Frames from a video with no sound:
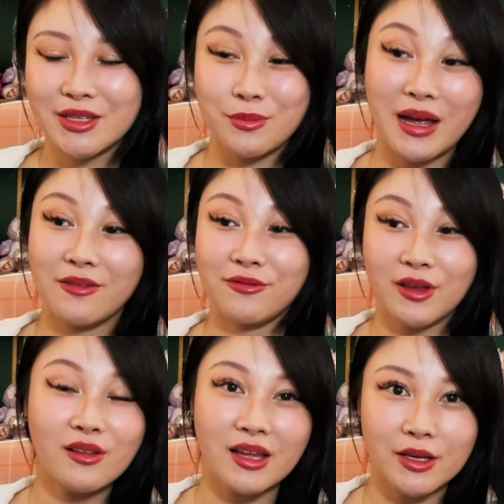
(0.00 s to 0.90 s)
You might
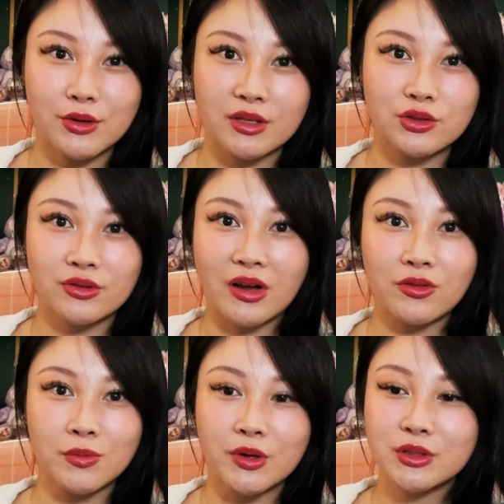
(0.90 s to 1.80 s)
feel like you're in
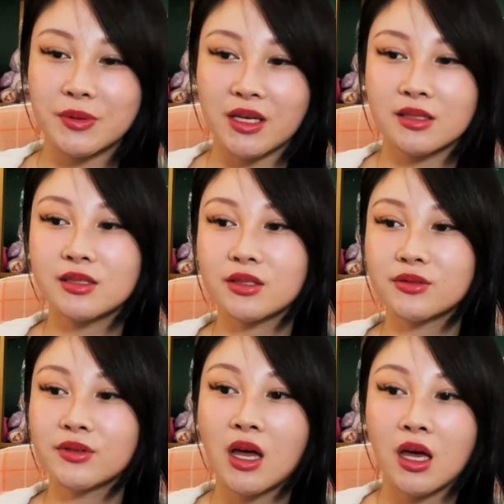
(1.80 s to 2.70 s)
survival mode because
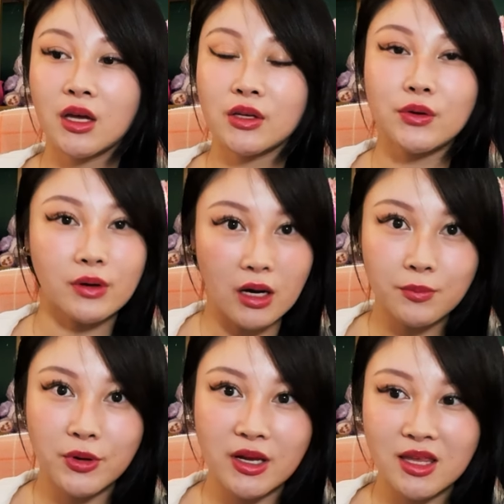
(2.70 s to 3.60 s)
of your
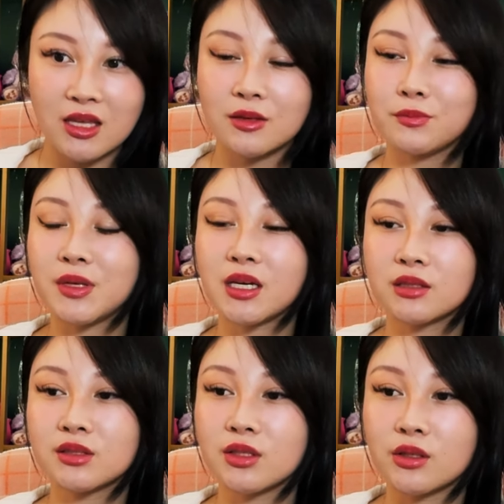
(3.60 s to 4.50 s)
upbringing,
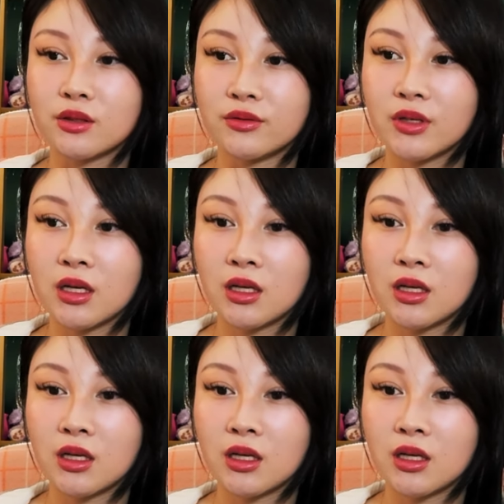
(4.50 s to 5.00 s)
because of